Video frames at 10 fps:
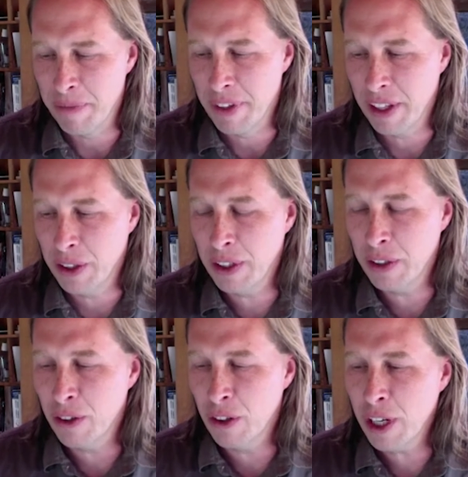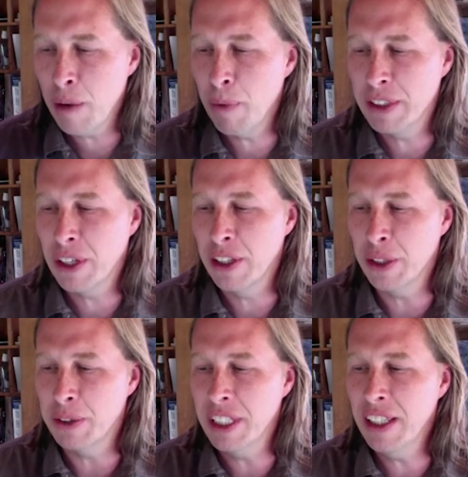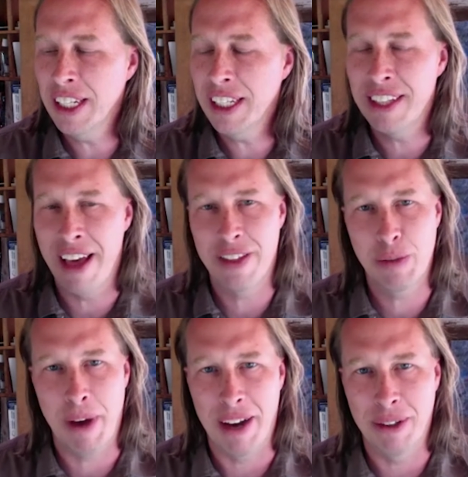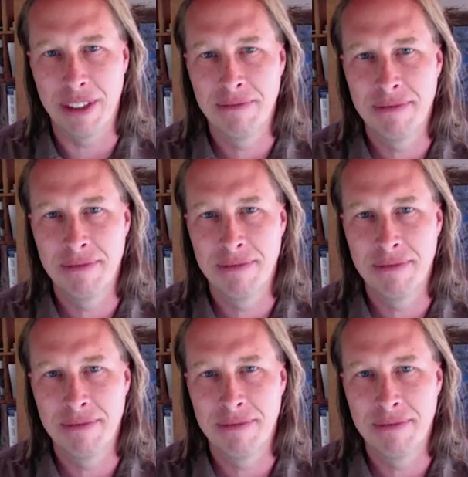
You can look up what's called the utility death spiral.